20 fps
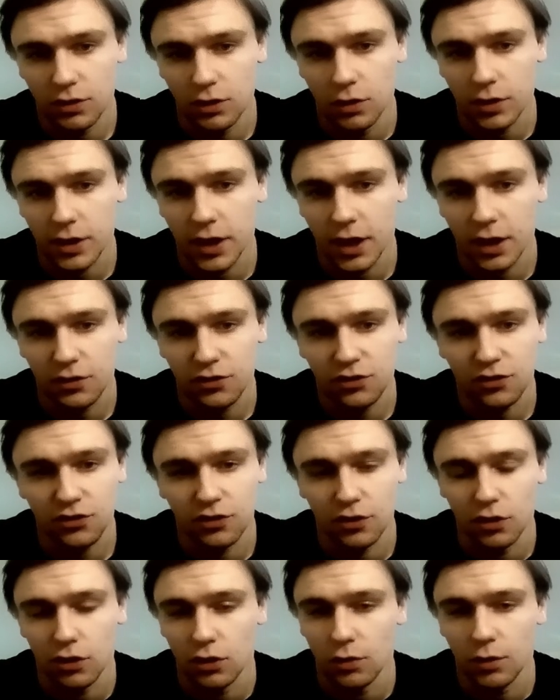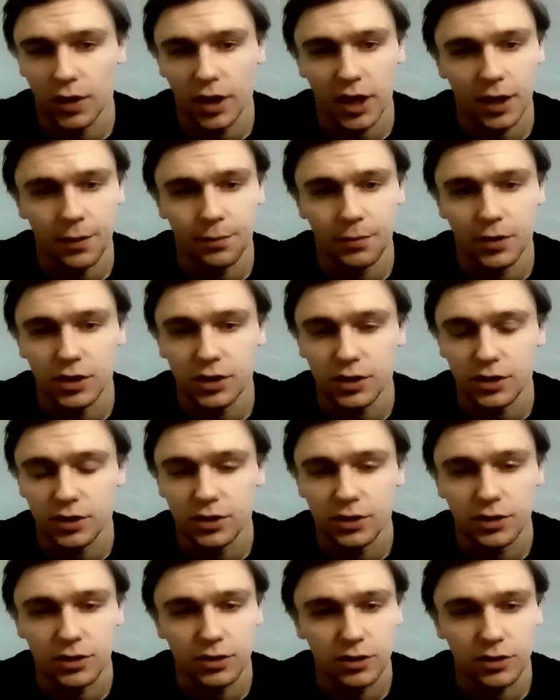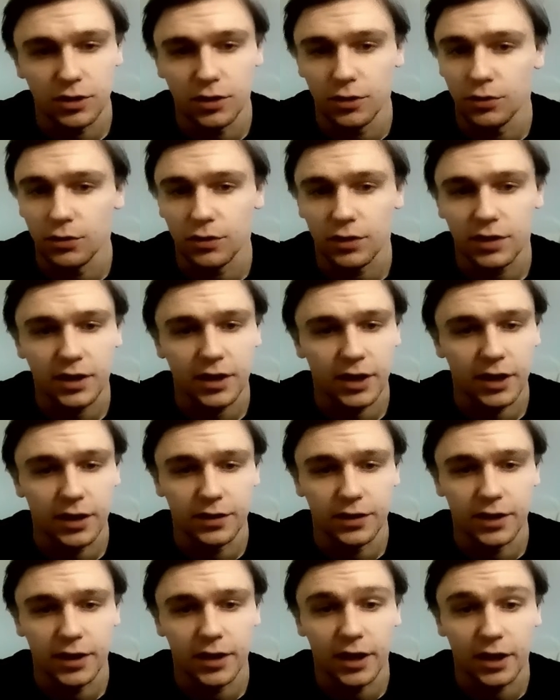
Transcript: Okay, so you can